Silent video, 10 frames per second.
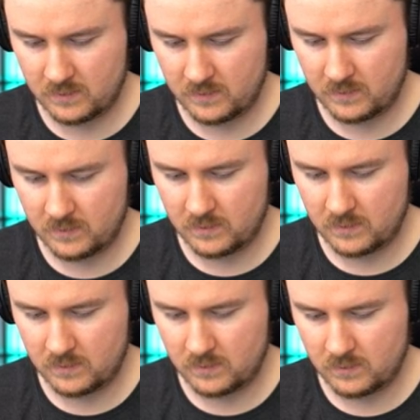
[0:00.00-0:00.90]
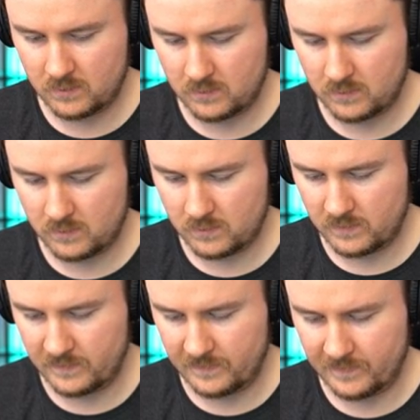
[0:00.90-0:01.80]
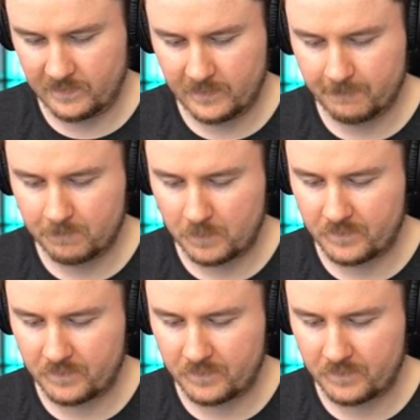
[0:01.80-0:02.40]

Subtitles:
(no one is talking)